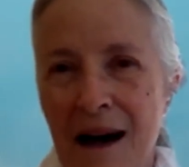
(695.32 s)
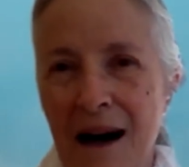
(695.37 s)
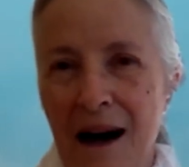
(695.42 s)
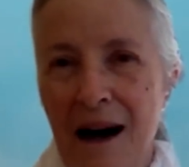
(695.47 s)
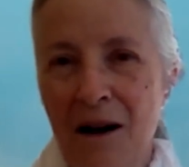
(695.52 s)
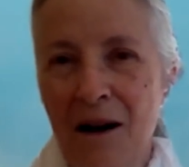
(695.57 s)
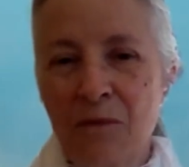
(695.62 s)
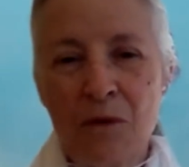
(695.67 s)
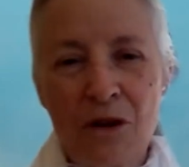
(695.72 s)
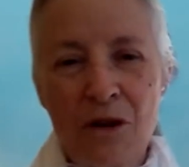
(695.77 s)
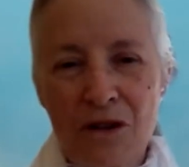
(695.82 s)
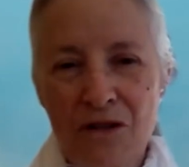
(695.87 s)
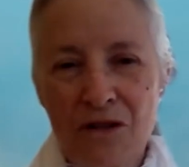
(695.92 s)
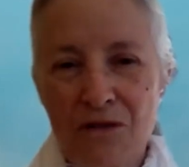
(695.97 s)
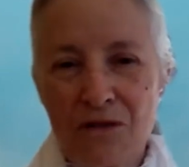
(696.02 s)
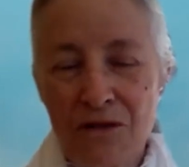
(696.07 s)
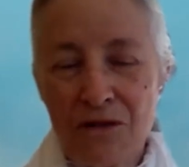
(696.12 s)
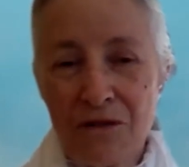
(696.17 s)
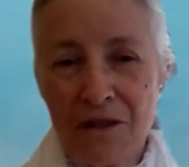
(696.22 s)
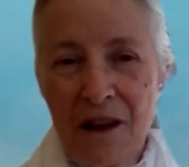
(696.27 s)
I worked
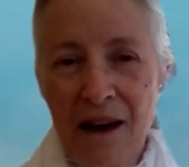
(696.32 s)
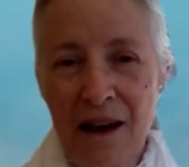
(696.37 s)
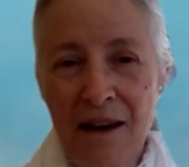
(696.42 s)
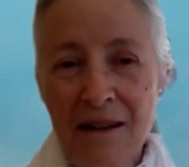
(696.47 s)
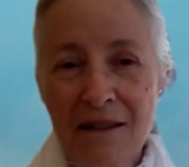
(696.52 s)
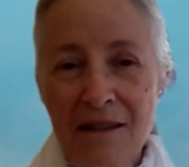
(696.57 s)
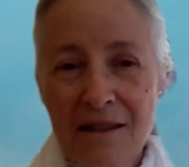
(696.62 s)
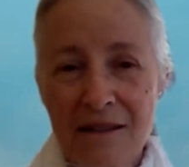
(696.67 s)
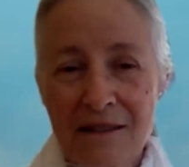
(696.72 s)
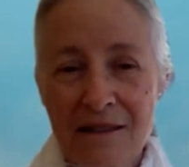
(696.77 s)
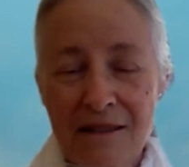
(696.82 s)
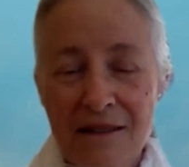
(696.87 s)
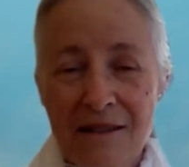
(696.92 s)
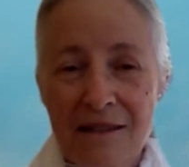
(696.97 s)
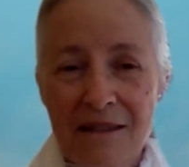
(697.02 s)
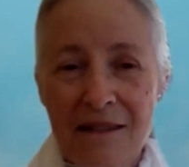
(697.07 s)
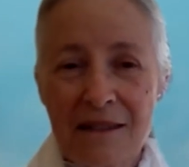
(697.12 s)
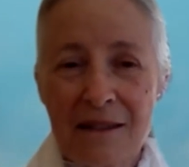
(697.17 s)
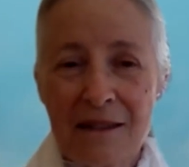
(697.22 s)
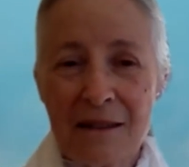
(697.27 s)
through that.
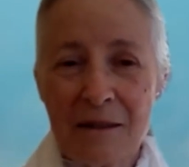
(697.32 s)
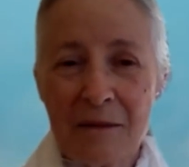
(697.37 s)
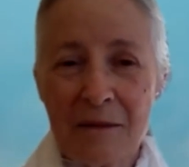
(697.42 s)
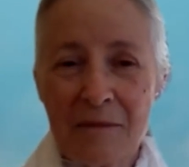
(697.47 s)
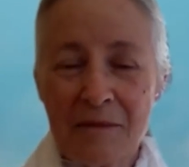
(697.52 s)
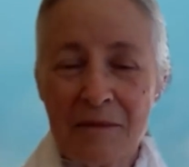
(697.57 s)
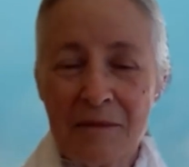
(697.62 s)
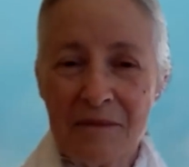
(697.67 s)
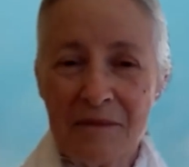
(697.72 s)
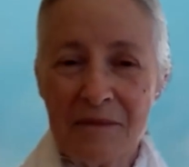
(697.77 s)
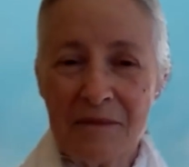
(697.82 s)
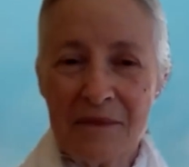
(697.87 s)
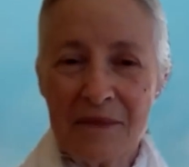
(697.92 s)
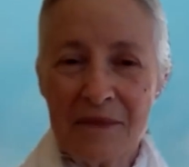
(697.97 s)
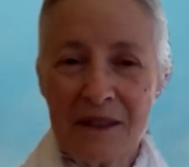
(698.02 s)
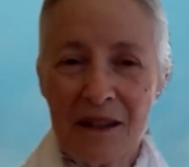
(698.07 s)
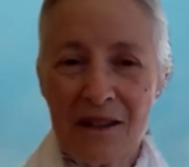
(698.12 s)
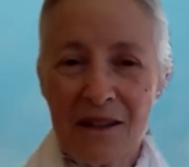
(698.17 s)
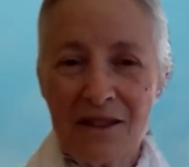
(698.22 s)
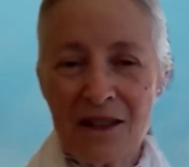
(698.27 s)

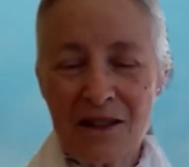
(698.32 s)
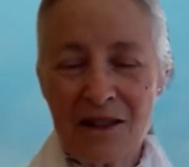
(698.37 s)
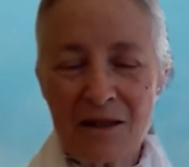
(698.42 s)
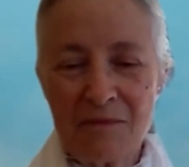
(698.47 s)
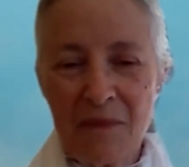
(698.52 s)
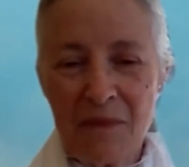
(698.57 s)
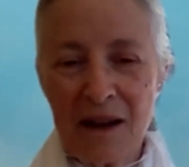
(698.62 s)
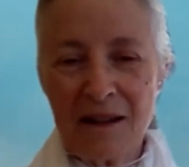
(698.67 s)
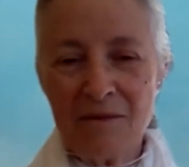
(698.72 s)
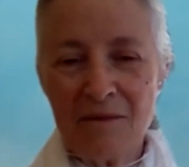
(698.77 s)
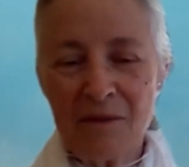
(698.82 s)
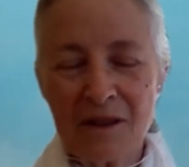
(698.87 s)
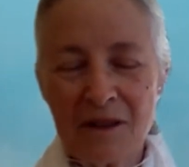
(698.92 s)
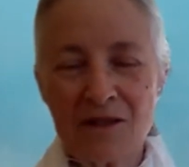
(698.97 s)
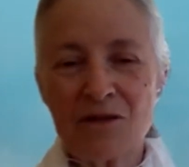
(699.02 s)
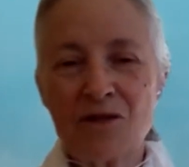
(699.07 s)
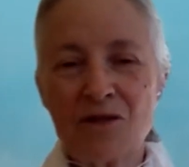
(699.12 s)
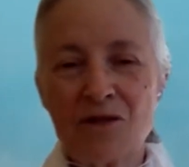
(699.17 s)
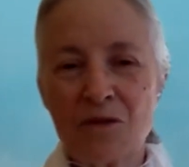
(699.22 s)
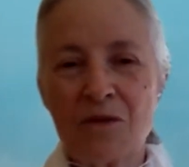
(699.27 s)
I just made
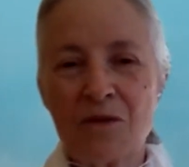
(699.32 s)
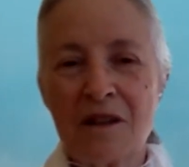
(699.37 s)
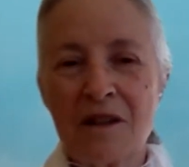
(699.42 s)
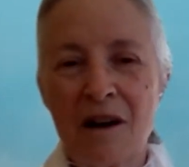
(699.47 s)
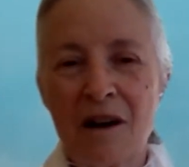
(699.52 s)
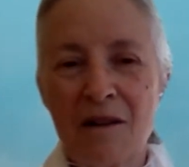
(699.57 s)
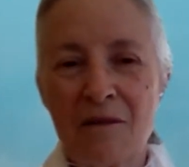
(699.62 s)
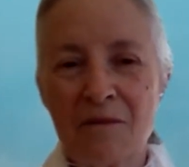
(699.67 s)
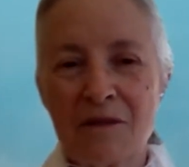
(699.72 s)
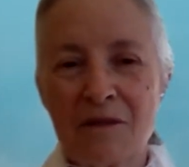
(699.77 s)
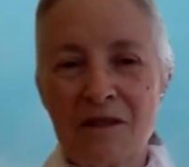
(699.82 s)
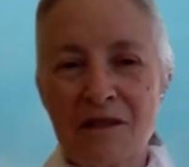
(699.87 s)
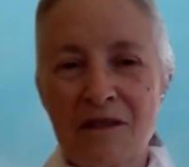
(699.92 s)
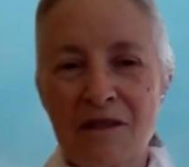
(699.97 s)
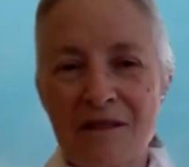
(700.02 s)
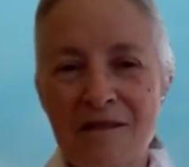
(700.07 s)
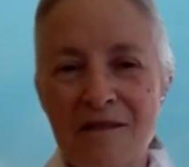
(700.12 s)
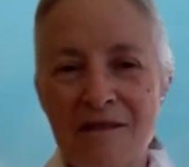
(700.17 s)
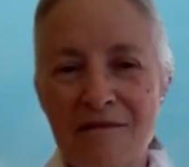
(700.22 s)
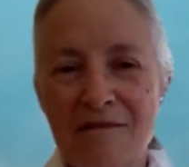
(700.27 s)
sure that I
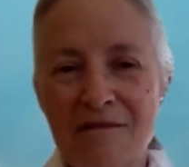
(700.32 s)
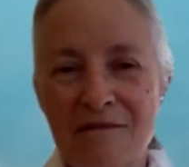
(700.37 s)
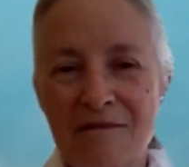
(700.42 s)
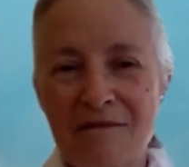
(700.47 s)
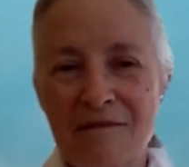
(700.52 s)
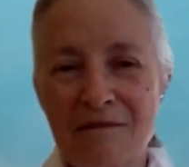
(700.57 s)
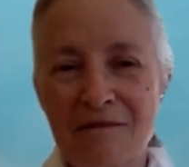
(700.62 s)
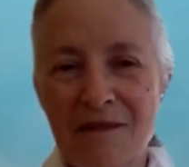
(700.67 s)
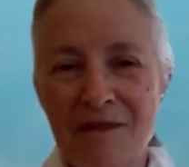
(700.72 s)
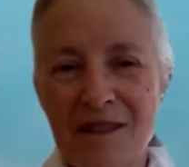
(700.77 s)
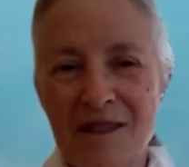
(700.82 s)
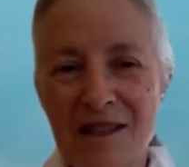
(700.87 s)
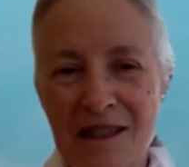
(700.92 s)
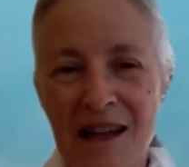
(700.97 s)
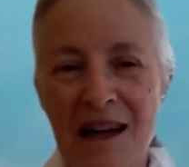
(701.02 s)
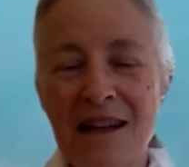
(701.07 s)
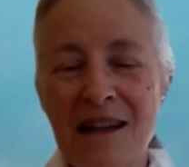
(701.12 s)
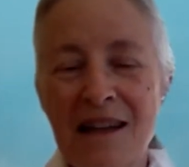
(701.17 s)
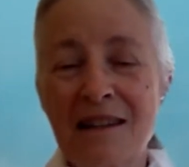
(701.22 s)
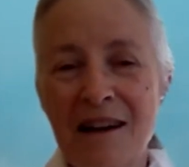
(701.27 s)

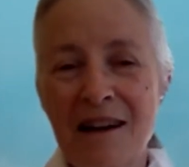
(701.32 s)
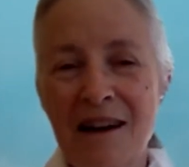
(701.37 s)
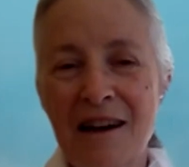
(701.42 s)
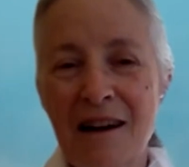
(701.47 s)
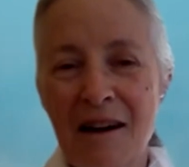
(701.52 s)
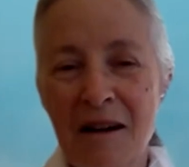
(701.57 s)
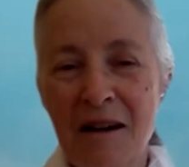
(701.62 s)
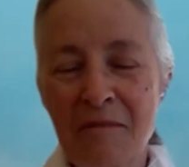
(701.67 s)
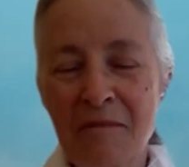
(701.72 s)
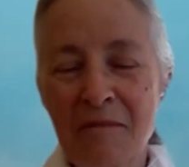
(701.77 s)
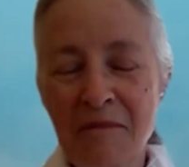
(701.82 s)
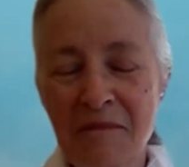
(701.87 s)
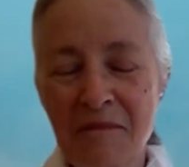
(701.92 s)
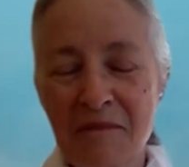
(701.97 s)
stayed calm